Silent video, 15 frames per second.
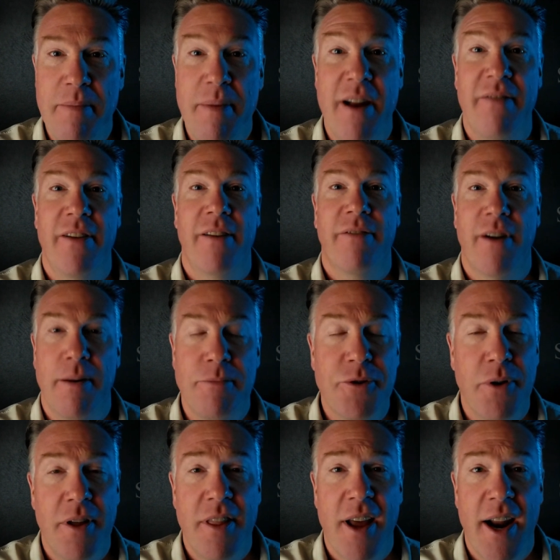might benefit from,
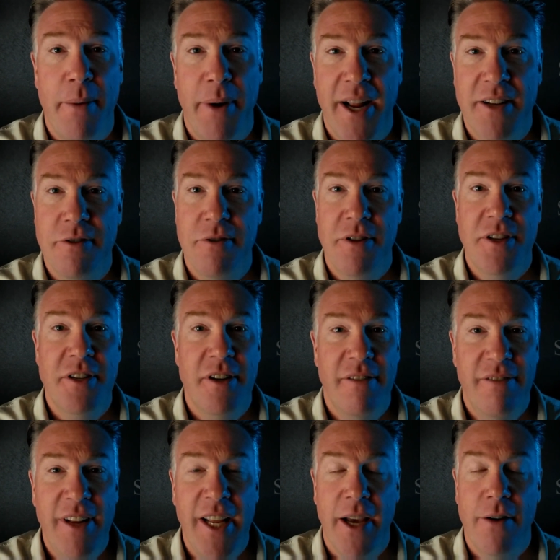so I thought I would answer this in
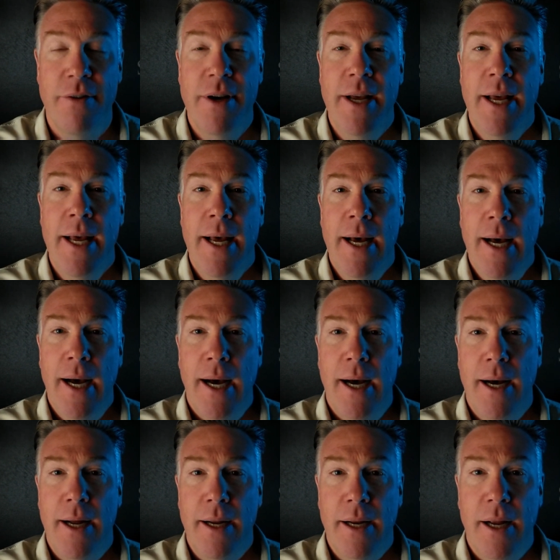a video.
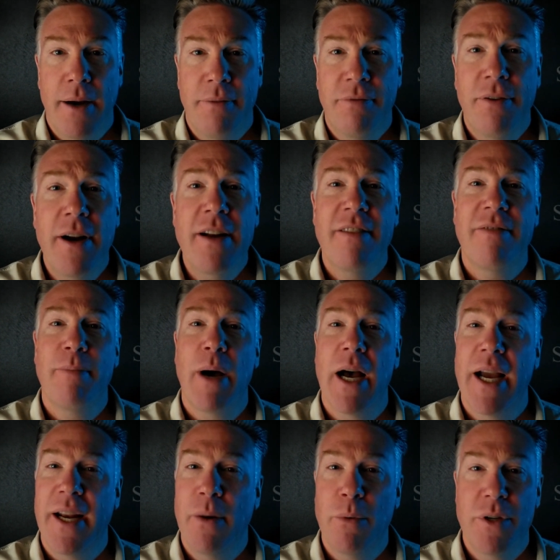Uh, a friend of
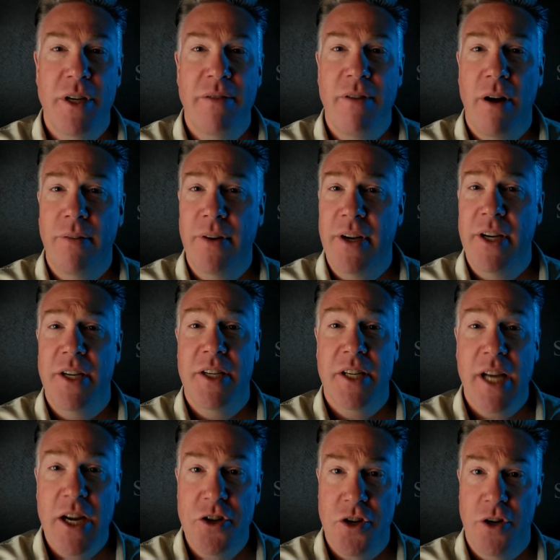mine was involved in a
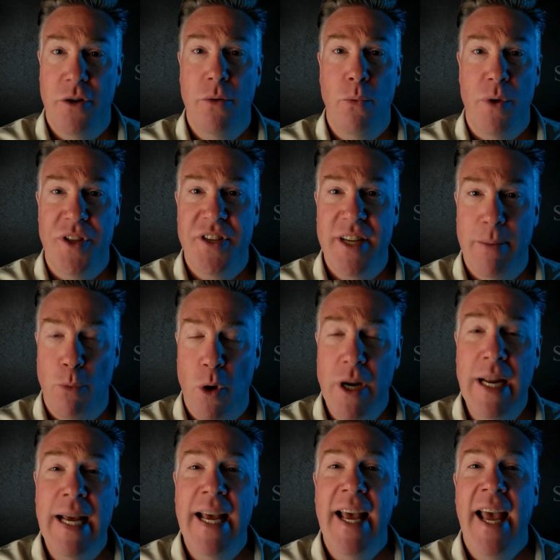discussion with
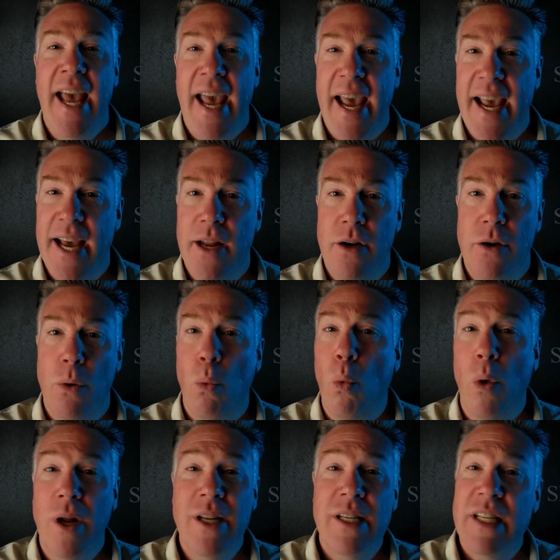someone, and
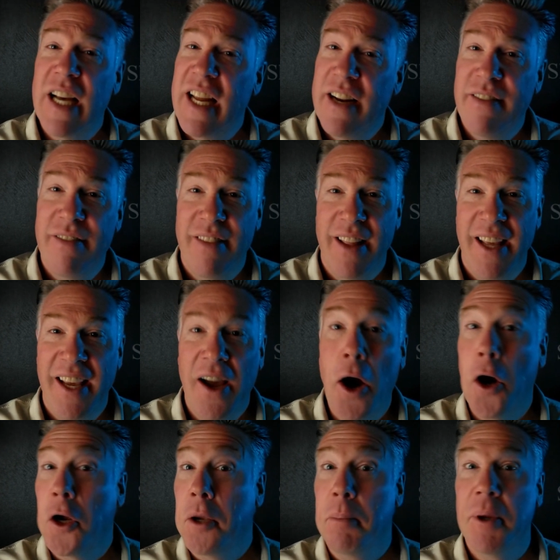one side of the
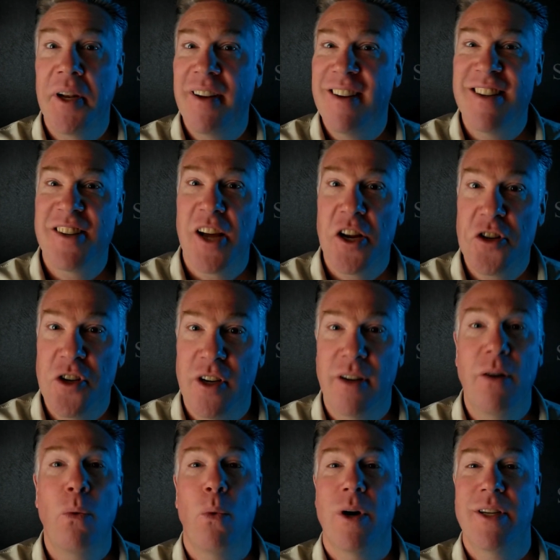argument
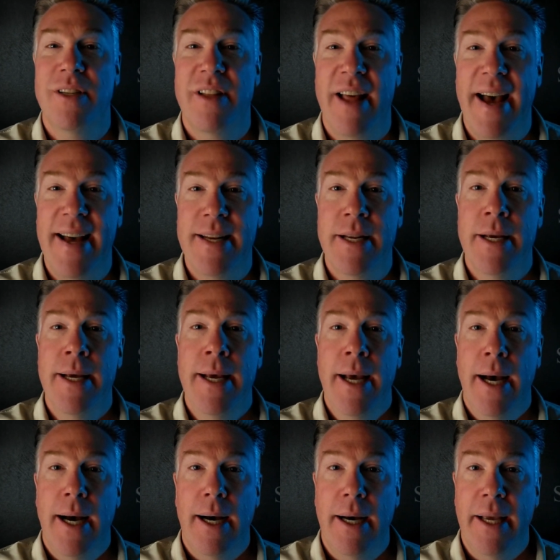discussion was that
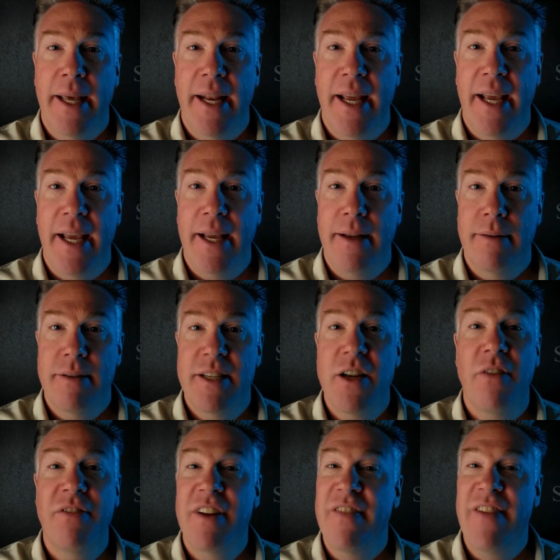uh, in a
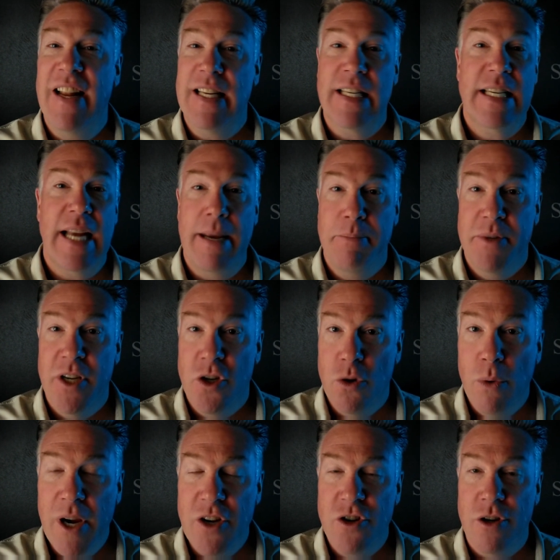self defense type
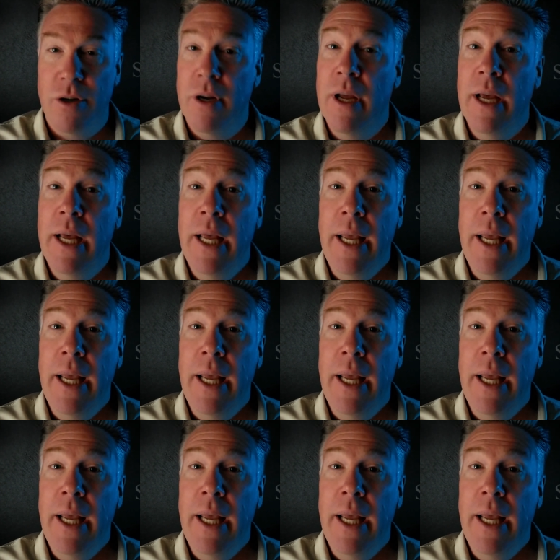situation,